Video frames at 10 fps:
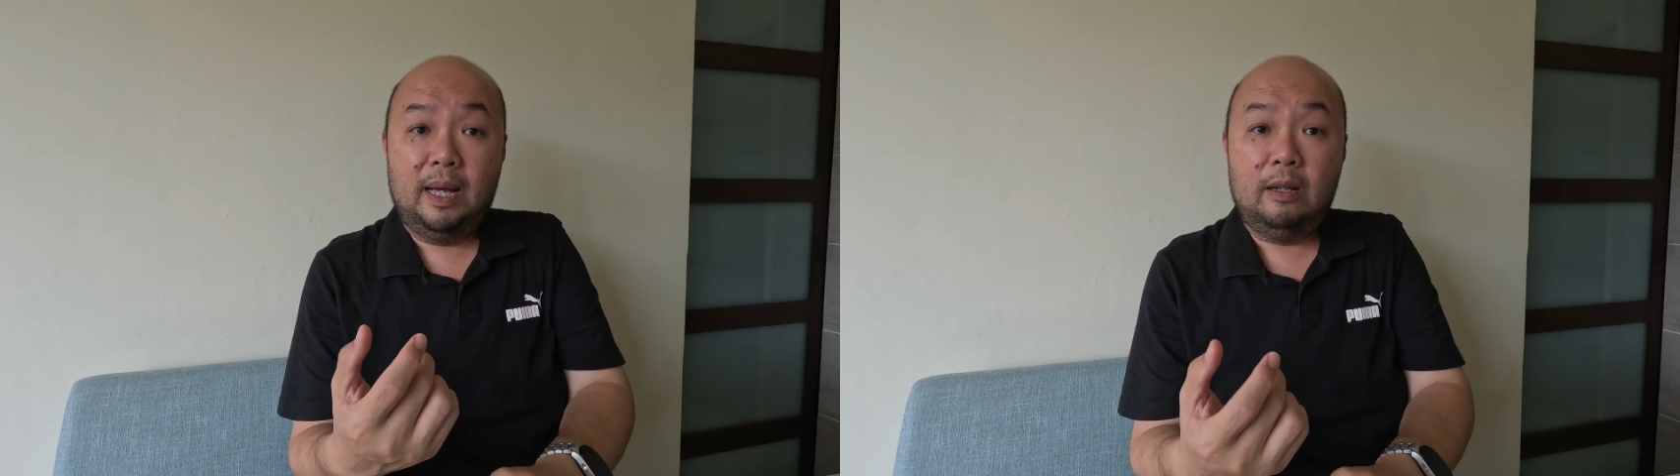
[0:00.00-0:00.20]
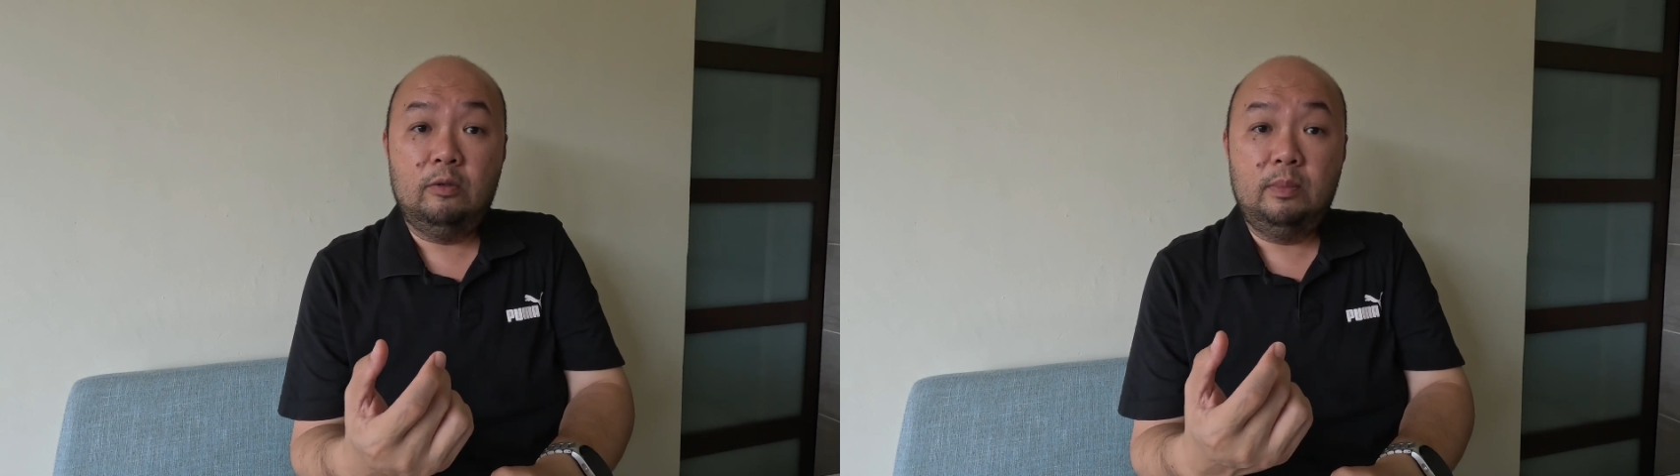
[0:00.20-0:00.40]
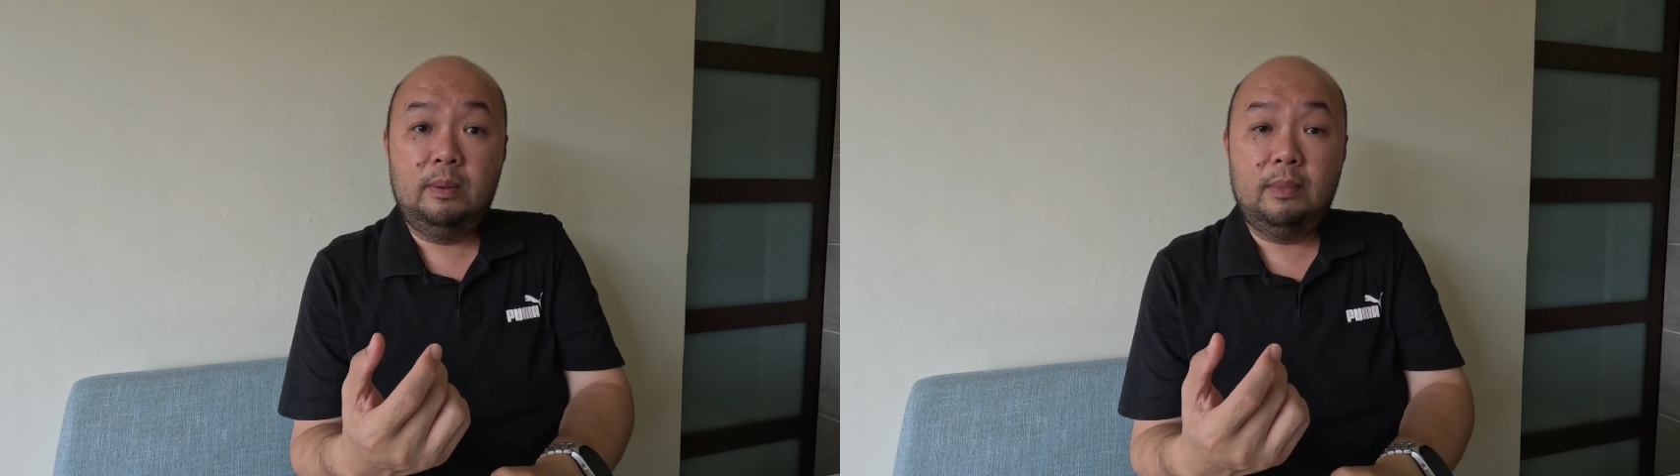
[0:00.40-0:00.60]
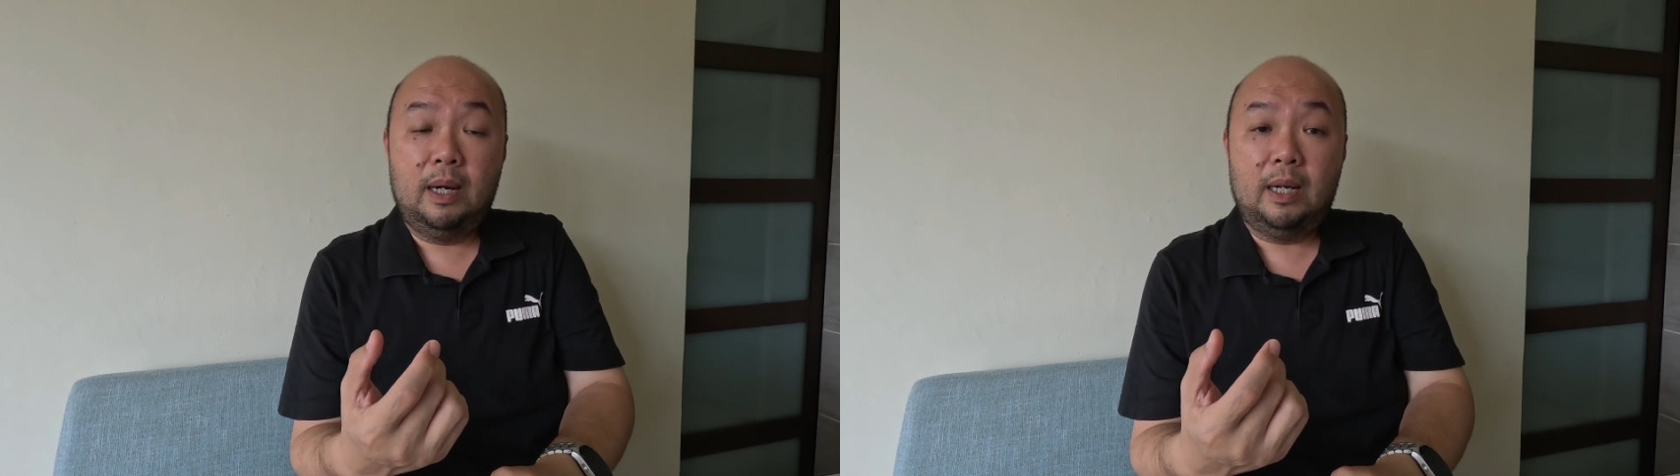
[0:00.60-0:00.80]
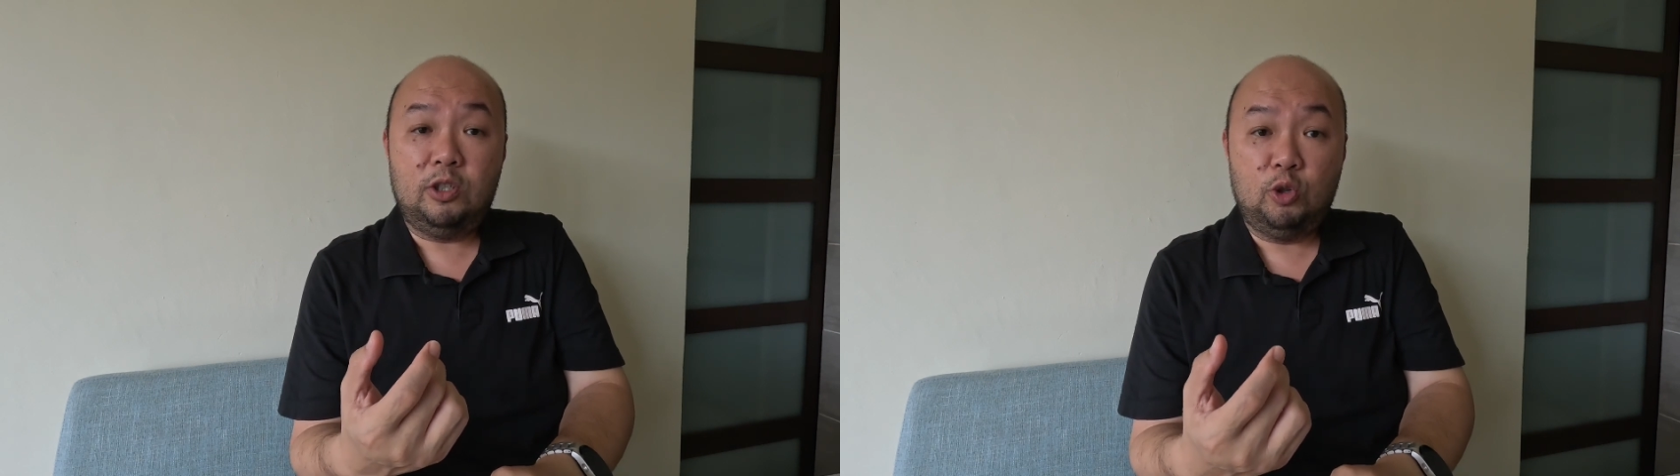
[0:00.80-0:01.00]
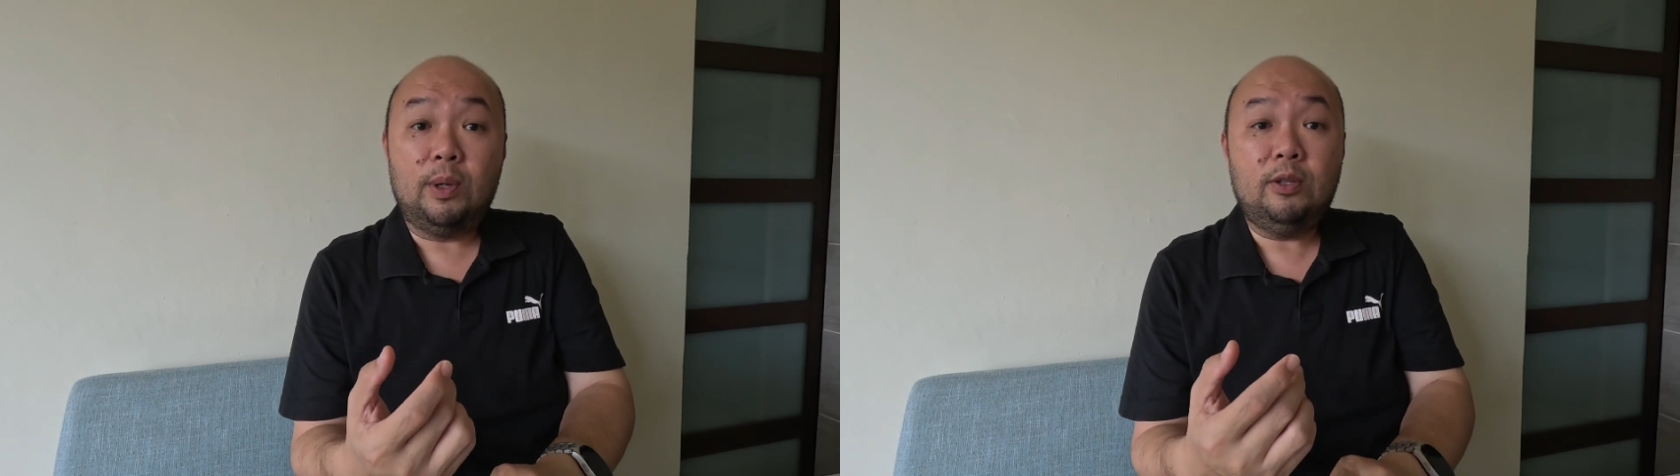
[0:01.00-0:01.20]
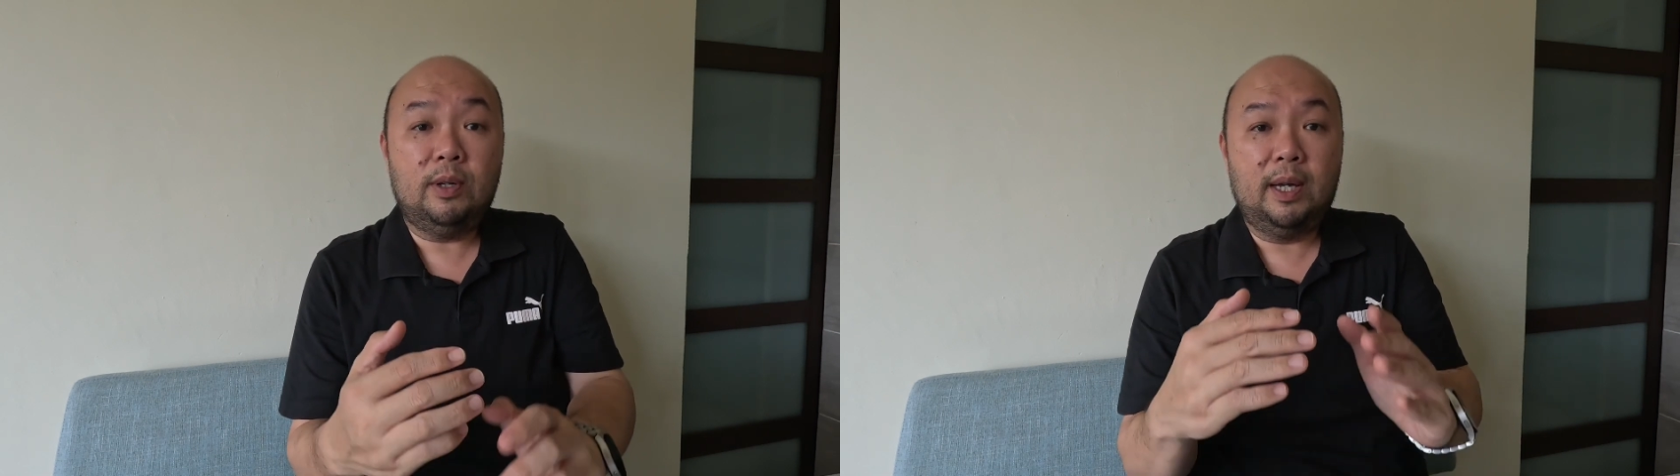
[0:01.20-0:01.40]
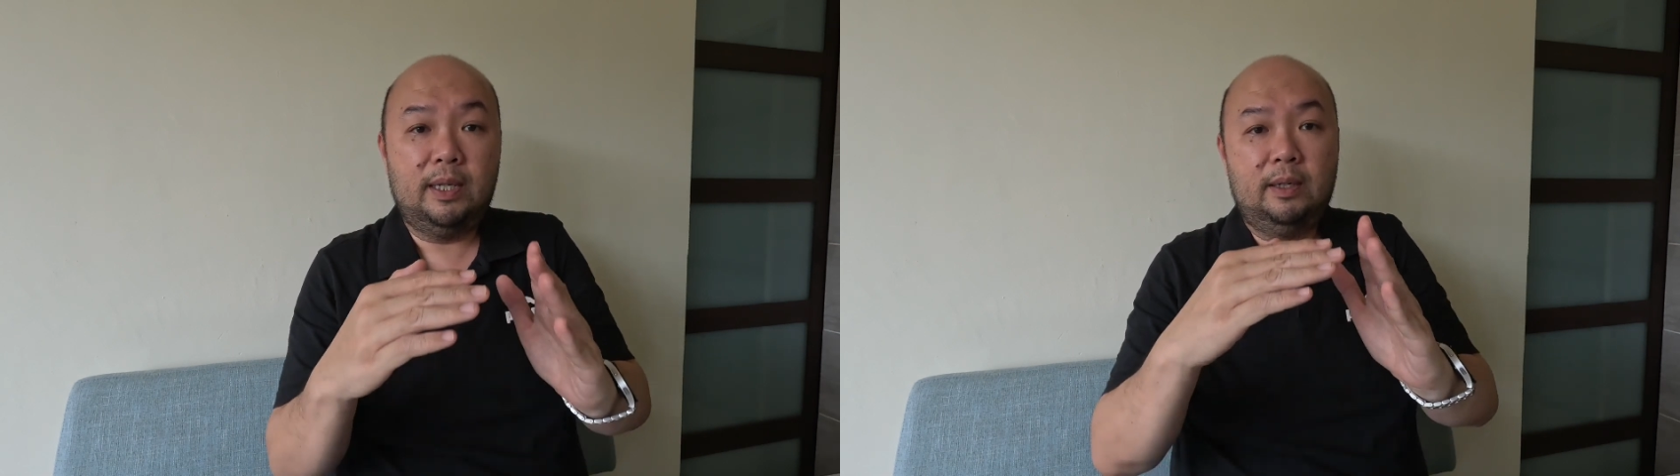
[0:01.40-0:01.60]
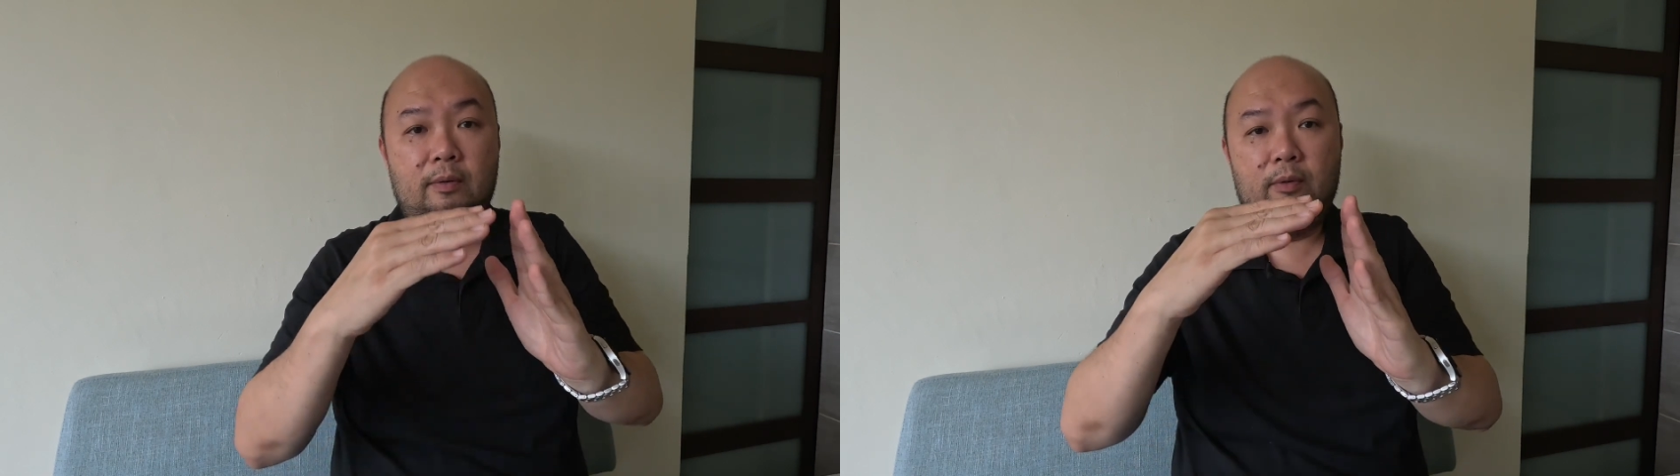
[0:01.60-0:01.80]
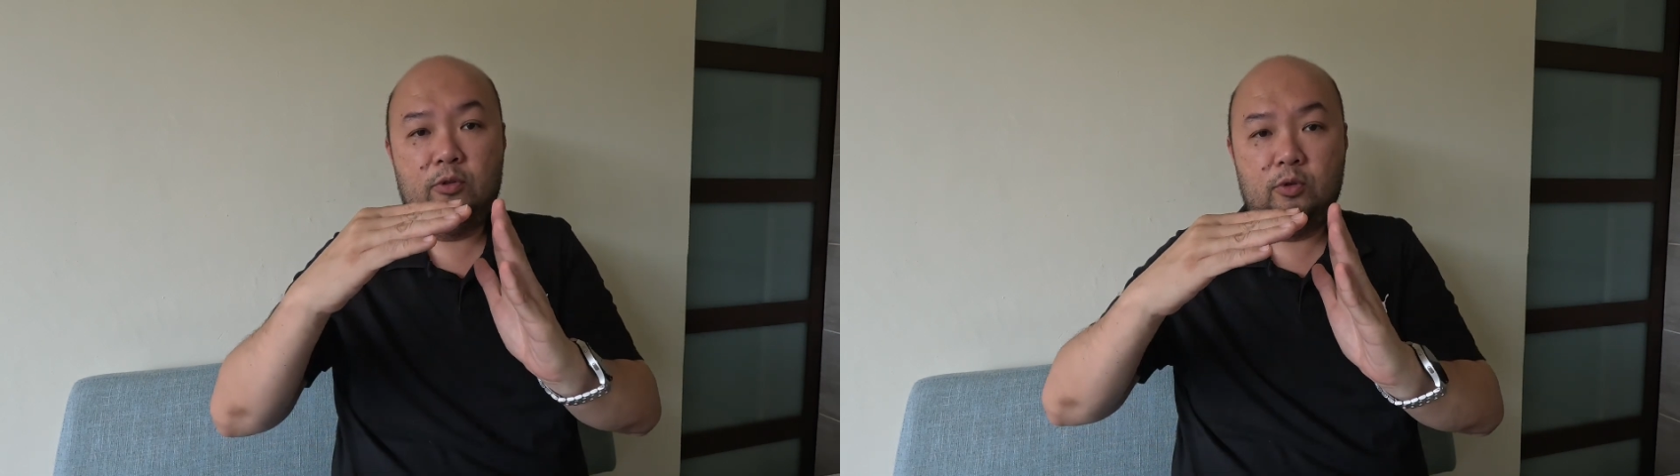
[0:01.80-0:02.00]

aluminum are joined together